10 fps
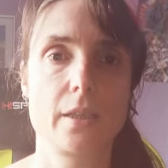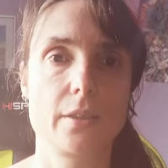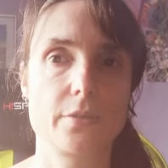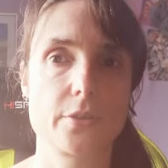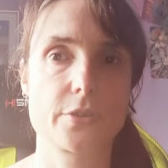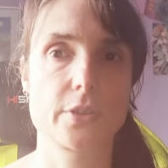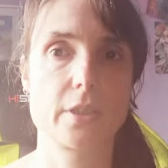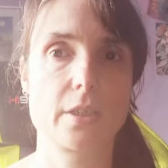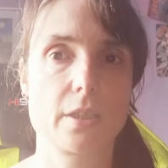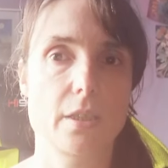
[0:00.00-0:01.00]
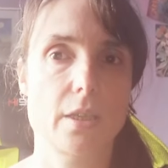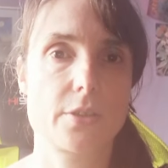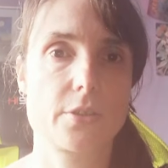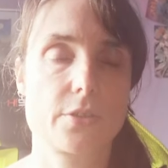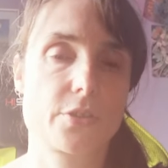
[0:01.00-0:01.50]
if you see
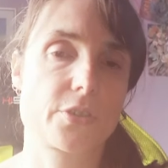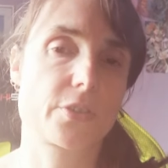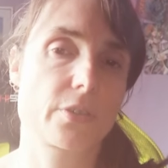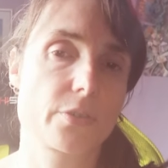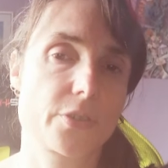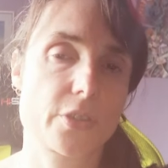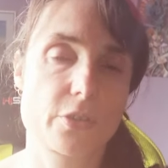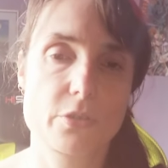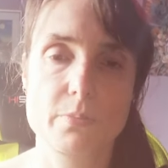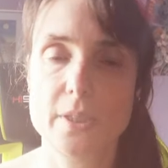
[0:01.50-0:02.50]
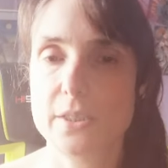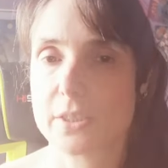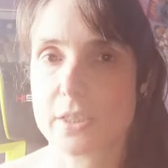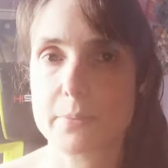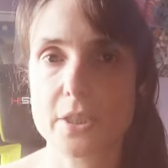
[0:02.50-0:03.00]
others on social
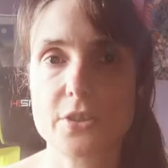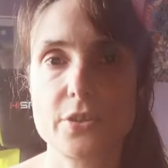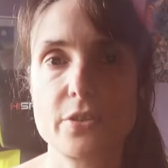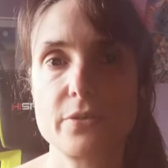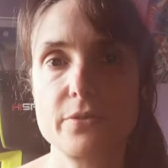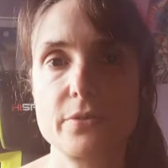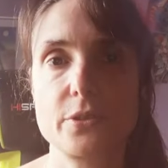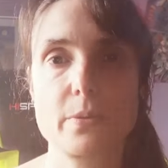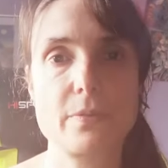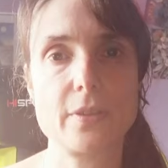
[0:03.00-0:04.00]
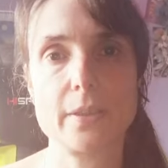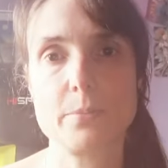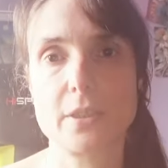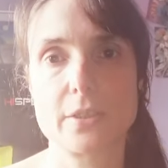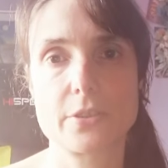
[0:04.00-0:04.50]
media coming into non twin
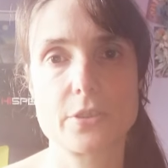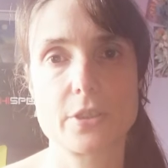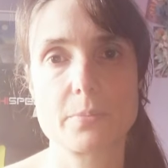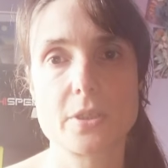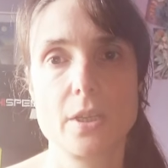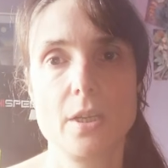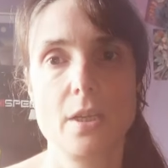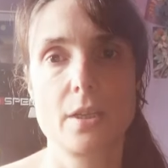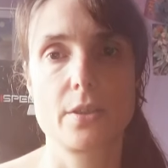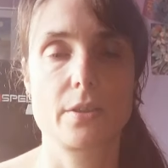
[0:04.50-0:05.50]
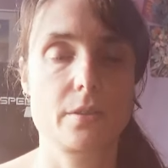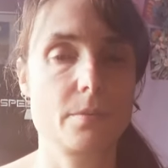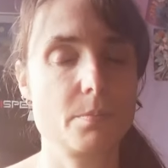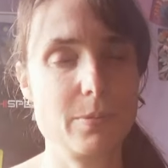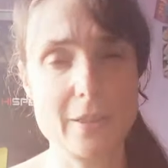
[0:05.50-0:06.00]
flame relationships,
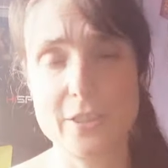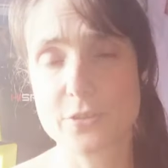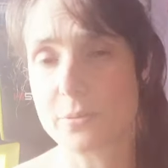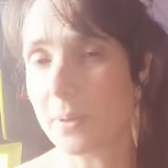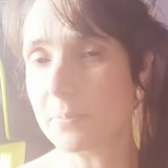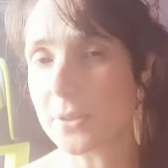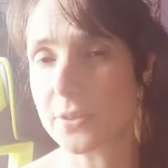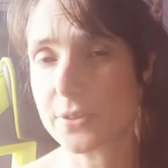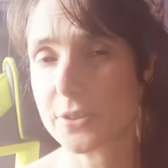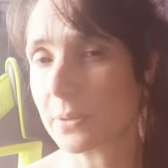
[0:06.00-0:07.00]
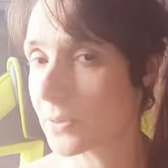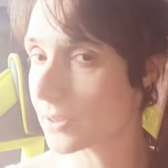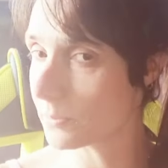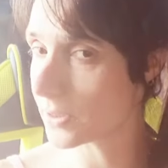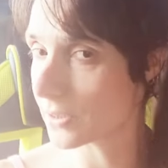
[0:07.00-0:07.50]
please remember that some,
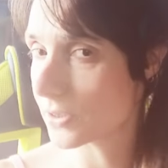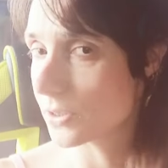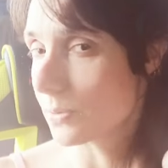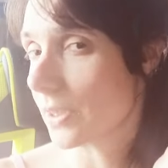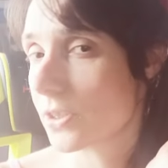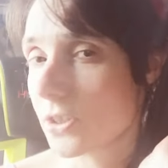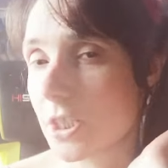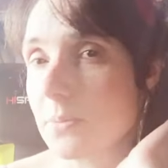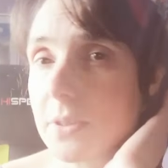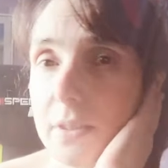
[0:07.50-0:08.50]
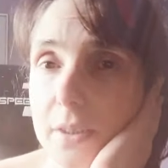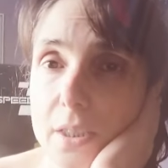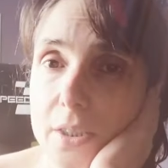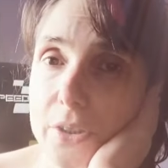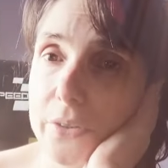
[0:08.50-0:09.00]
sometimes these relationships
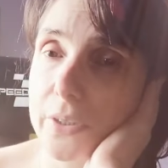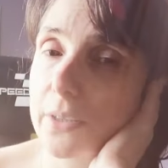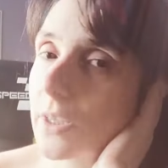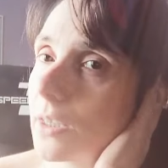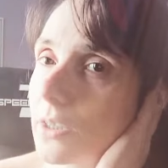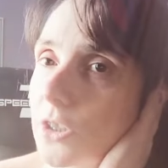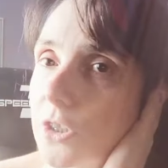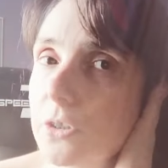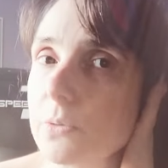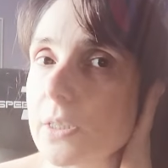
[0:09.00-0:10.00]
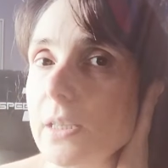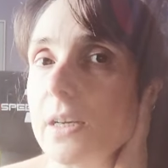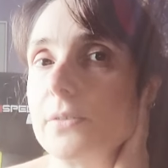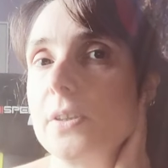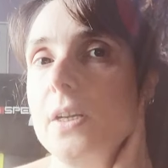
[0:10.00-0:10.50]
don't have anything to do with
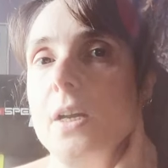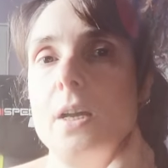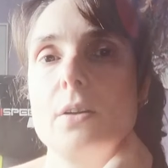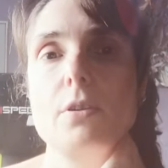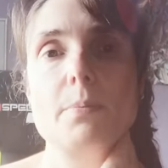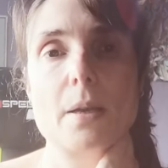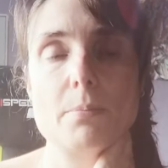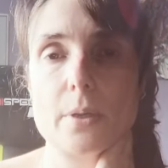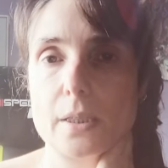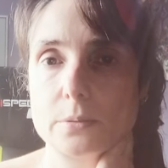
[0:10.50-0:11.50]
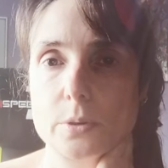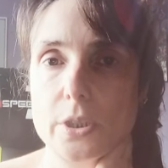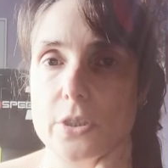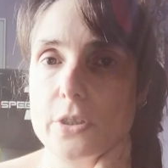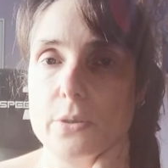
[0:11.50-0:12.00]
love. Remember
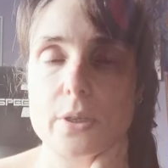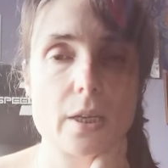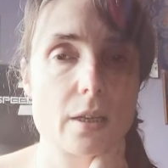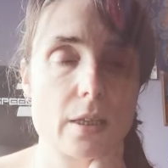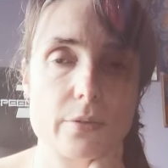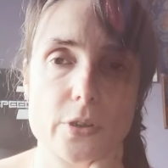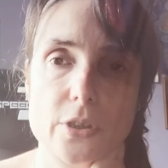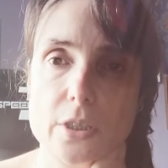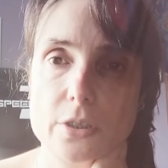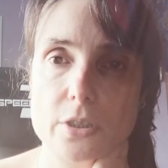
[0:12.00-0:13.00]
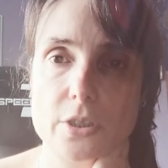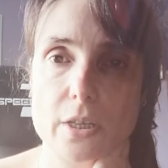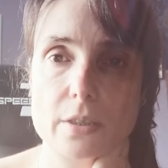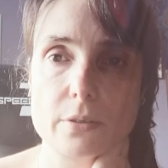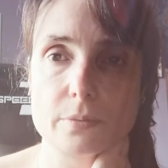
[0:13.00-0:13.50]
what you're doing, everything's
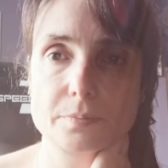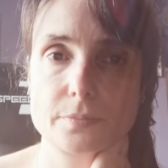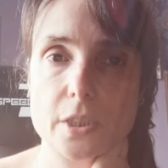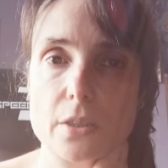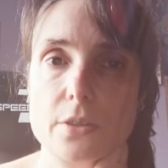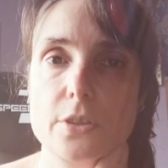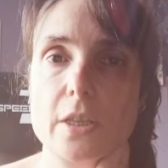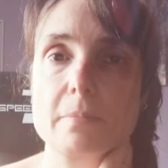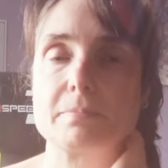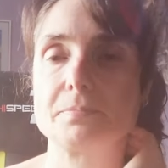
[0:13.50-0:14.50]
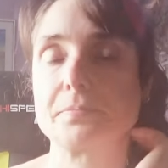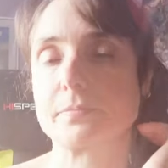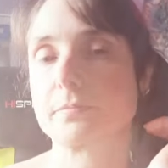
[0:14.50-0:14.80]
internal. The only thing